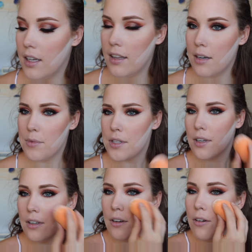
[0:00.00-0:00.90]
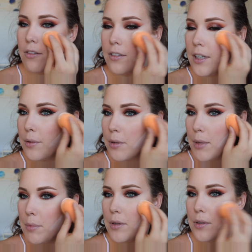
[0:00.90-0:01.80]
And then I'm just gonna go over it with
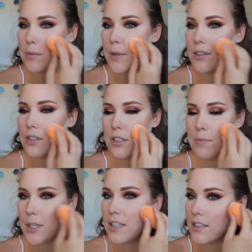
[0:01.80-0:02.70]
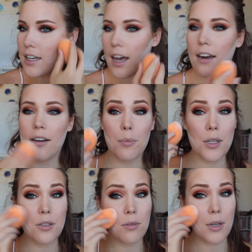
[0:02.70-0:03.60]
my beauty sponge just because I added a
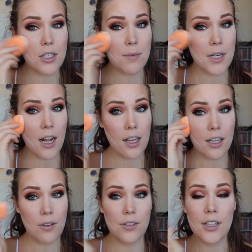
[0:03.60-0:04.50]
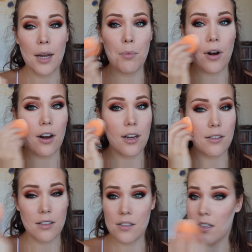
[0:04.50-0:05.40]
bit too much. I'm telling you, that
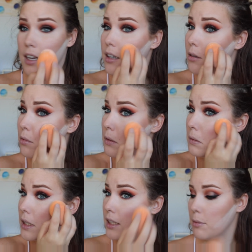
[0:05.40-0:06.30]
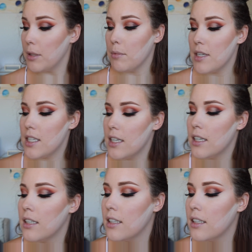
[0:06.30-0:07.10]
product is like really pigmented.